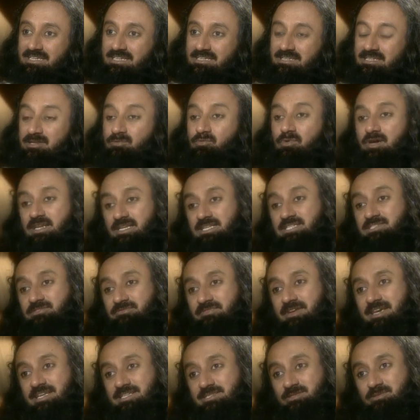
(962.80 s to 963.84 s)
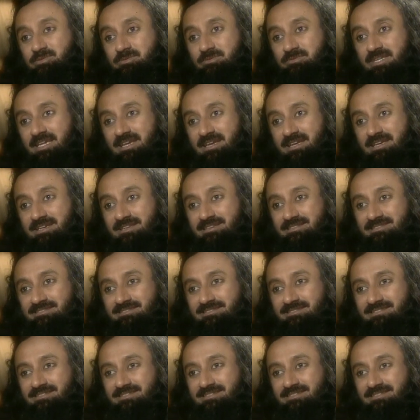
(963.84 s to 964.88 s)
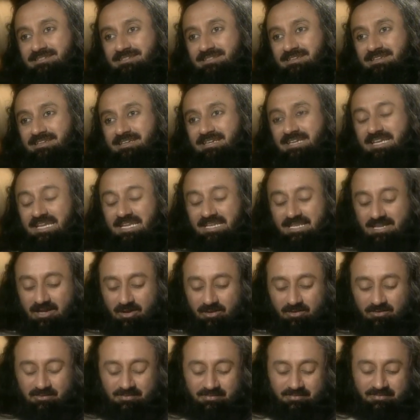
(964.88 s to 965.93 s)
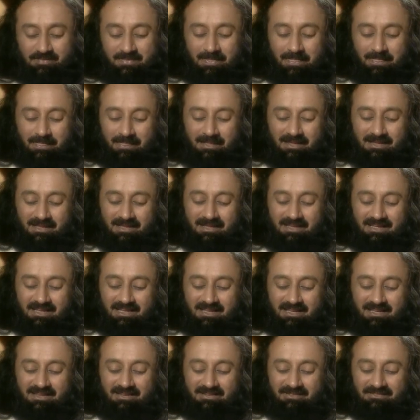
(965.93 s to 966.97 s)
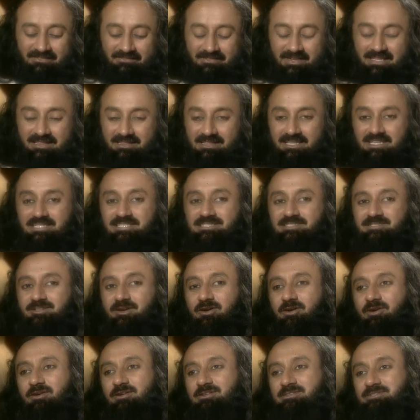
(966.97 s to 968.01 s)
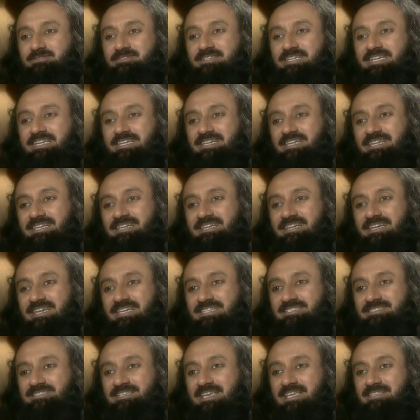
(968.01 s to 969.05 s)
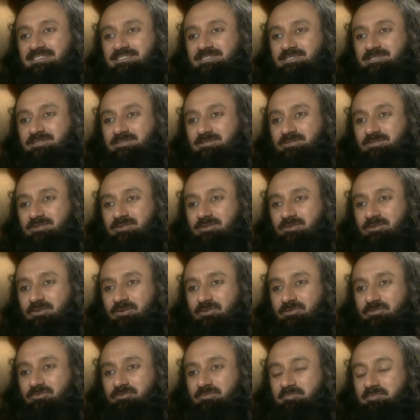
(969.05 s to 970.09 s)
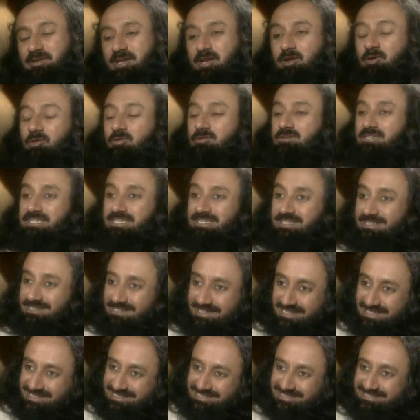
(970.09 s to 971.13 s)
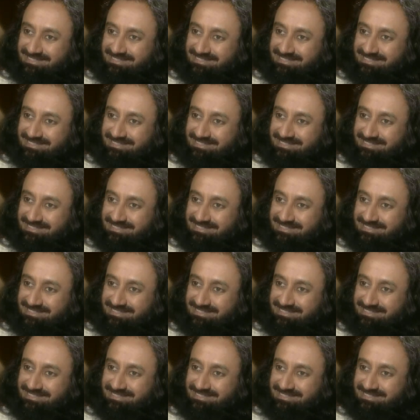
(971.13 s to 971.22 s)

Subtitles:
that one is faced today. Now, with this also needed a sense of belongingness.